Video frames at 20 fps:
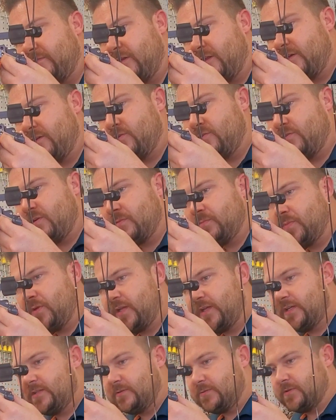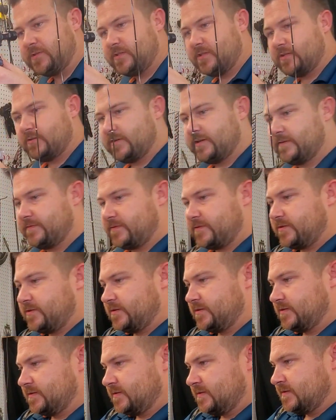no complaints whatsoever.
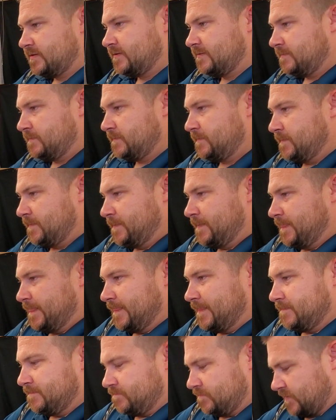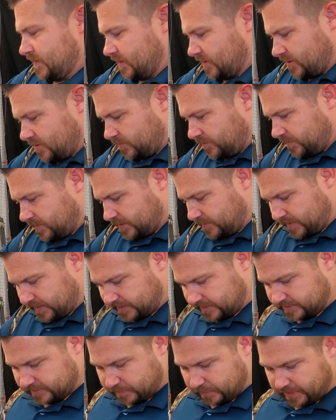The cool thing about
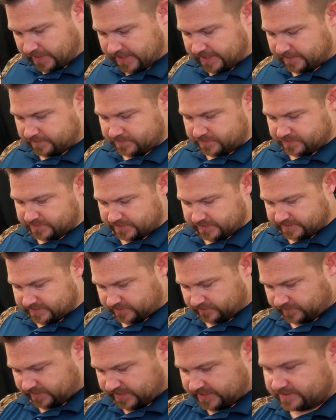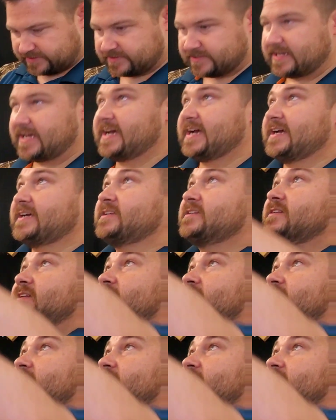these primes is on each side